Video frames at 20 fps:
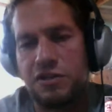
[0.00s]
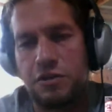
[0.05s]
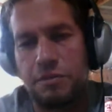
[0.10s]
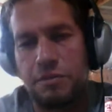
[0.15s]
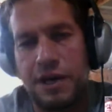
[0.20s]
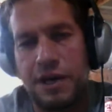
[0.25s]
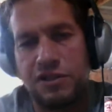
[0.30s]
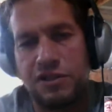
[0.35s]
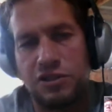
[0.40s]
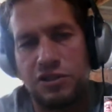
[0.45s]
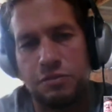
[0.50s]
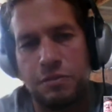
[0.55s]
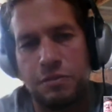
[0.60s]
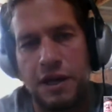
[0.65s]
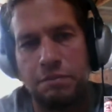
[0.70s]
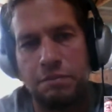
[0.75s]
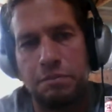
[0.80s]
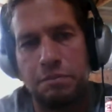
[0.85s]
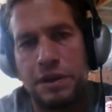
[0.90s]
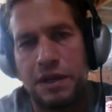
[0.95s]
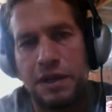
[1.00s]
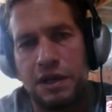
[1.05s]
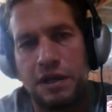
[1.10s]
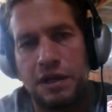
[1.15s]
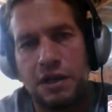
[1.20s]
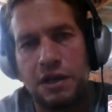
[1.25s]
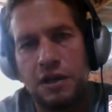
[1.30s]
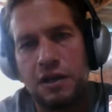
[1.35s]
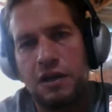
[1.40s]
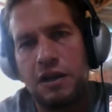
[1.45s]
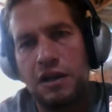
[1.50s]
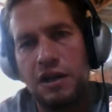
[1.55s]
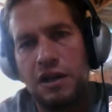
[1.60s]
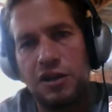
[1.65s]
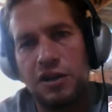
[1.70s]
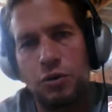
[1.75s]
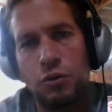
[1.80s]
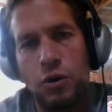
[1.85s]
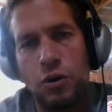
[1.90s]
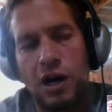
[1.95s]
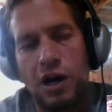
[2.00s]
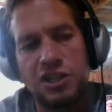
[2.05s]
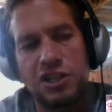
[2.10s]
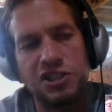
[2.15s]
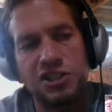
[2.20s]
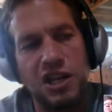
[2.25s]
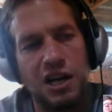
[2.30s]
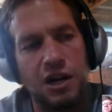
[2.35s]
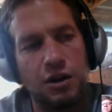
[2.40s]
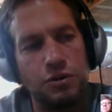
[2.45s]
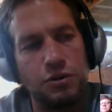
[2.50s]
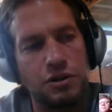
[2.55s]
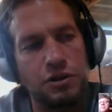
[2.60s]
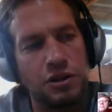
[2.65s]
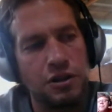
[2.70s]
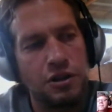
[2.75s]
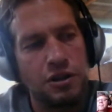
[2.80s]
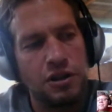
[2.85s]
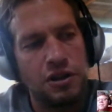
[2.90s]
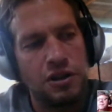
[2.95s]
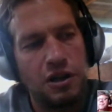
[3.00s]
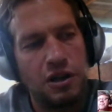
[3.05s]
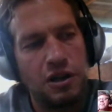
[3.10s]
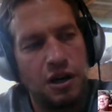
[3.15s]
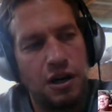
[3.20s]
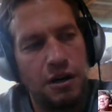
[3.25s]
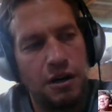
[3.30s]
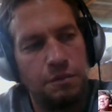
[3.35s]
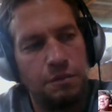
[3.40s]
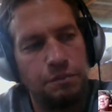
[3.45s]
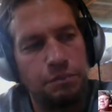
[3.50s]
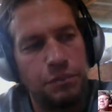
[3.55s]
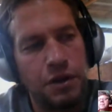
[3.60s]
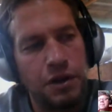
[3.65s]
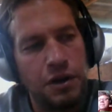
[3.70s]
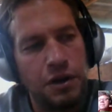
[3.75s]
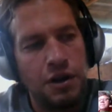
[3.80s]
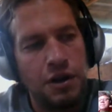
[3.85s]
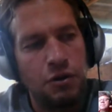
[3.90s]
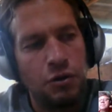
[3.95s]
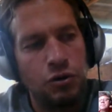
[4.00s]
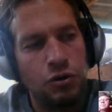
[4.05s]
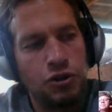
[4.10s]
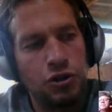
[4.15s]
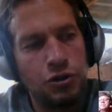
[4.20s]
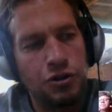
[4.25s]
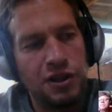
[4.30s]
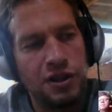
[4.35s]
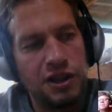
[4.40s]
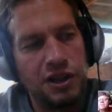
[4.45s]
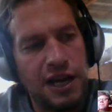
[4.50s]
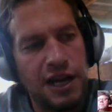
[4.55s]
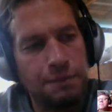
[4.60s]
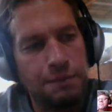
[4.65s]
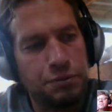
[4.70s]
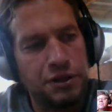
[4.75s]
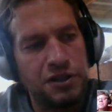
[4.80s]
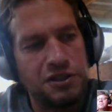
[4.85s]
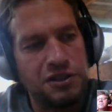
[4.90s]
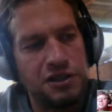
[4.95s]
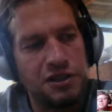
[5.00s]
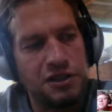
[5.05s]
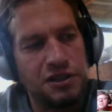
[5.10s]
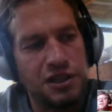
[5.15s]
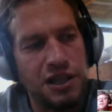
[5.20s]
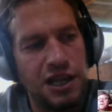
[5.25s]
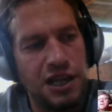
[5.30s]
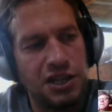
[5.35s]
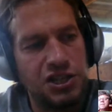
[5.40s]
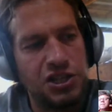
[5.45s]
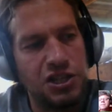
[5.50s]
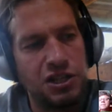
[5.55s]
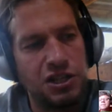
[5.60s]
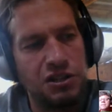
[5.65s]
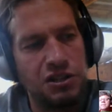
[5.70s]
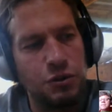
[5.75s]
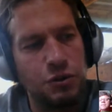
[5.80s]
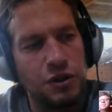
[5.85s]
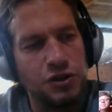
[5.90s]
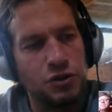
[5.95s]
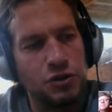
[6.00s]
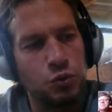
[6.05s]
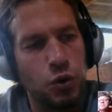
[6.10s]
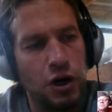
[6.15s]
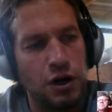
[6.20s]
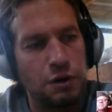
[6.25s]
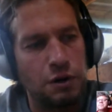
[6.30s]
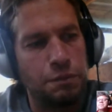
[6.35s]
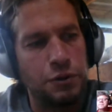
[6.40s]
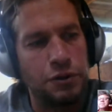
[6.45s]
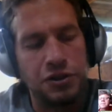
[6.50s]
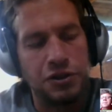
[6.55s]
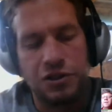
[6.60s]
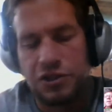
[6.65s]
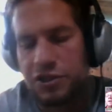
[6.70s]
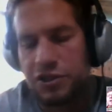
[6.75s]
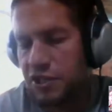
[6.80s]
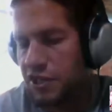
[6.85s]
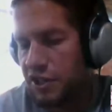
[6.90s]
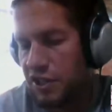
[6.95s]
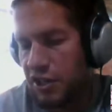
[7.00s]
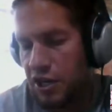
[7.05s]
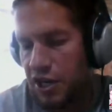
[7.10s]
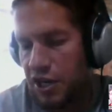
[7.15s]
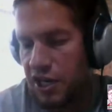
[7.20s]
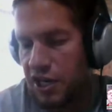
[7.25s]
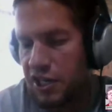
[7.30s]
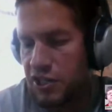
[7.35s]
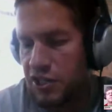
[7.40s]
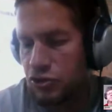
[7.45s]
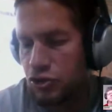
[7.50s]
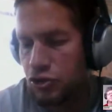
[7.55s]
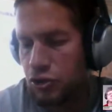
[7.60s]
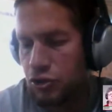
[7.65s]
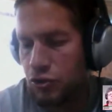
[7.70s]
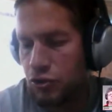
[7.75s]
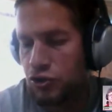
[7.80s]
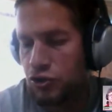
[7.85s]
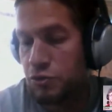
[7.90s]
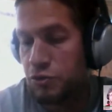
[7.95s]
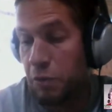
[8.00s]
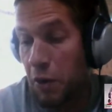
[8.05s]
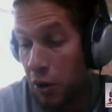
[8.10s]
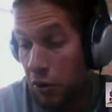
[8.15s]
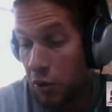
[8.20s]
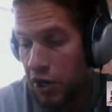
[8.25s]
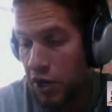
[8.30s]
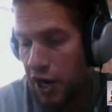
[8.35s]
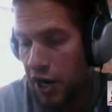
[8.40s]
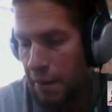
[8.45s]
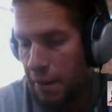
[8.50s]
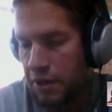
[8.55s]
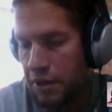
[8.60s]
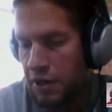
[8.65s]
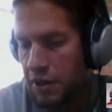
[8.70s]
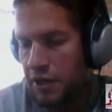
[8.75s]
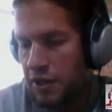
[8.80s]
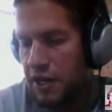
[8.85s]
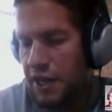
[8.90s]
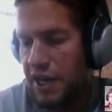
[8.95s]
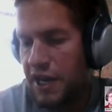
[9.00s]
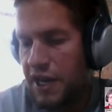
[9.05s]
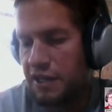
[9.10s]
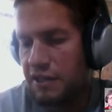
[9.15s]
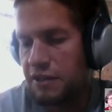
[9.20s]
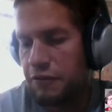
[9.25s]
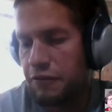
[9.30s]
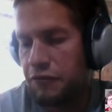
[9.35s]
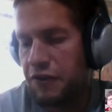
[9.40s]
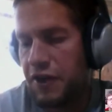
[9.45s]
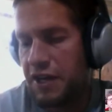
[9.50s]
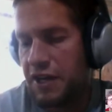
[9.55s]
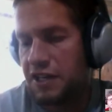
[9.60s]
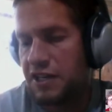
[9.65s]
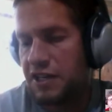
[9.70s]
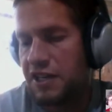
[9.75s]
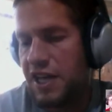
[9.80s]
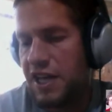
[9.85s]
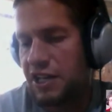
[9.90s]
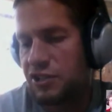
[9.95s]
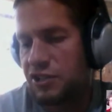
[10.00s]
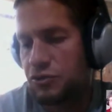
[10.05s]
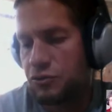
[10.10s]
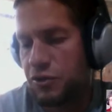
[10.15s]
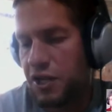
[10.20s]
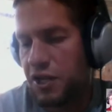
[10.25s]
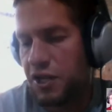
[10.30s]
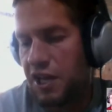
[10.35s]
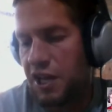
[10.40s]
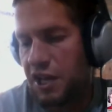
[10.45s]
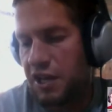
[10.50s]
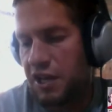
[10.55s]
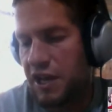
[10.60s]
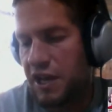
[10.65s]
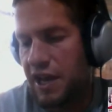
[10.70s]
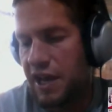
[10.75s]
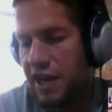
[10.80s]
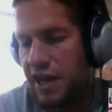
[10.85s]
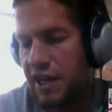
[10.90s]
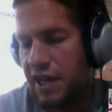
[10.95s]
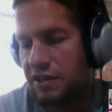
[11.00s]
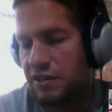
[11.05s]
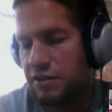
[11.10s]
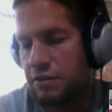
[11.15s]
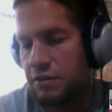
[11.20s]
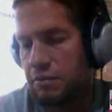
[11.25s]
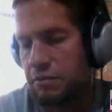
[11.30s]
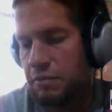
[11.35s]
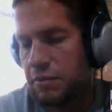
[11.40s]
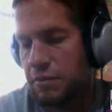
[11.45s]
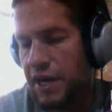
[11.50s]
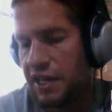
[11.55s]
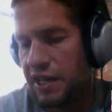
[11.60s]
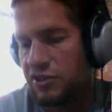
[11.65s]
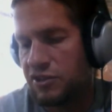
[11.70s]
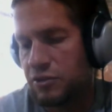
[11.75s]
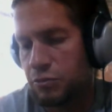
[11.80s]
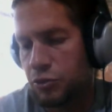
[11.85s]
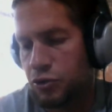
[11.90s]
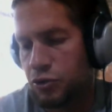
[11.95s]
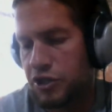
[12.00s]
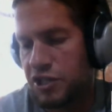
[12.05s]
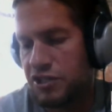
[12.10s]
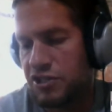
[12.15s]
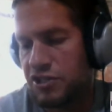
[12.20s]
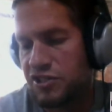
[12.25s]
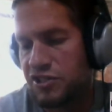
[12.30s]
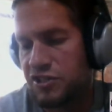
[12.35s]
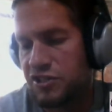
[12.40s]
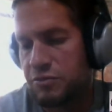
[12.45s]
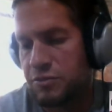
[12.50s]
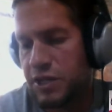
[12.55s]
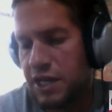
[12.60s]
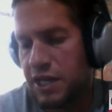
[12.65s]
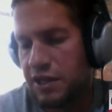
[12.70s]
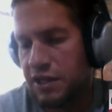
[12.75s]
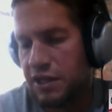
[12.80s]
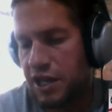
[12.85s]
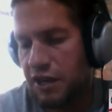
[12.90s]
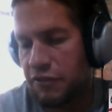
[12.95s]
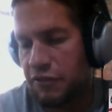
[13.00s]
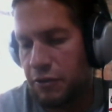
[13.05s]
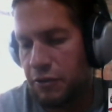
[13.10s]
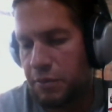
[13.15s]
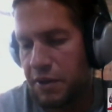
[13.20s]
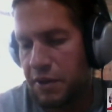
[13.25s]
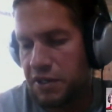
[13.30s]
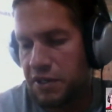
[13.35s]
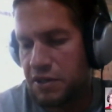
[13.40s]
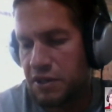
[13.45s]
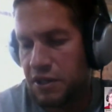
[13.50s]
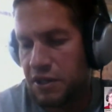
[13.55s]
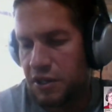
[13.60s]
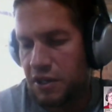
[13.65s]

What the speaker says: their message might be a little washed out. During that presentation, there was one person in the audience who spoke up and defended Yasuni and made some criticisms on the government.